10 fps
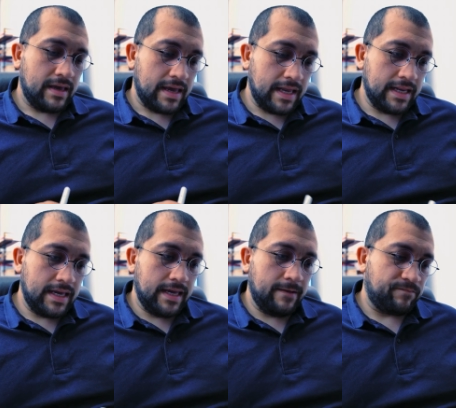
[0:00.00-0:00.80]

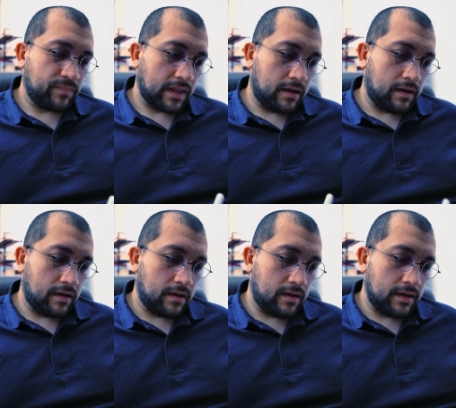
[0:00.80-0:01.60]
any
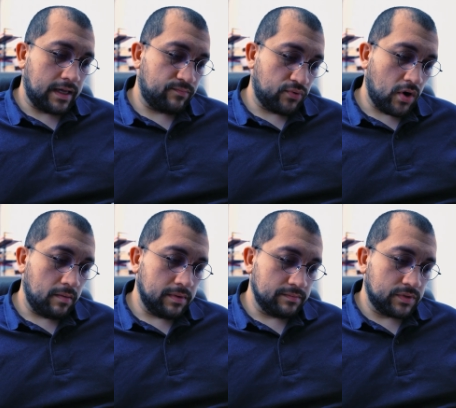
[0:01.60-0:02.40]
like
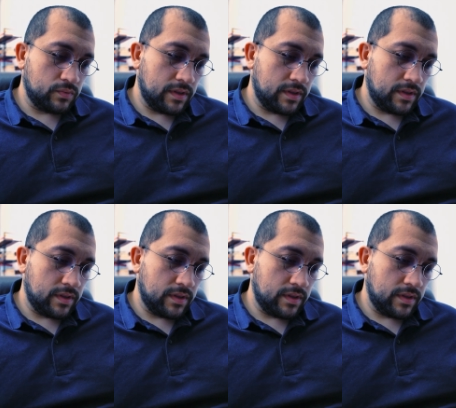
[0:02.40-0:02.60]
problems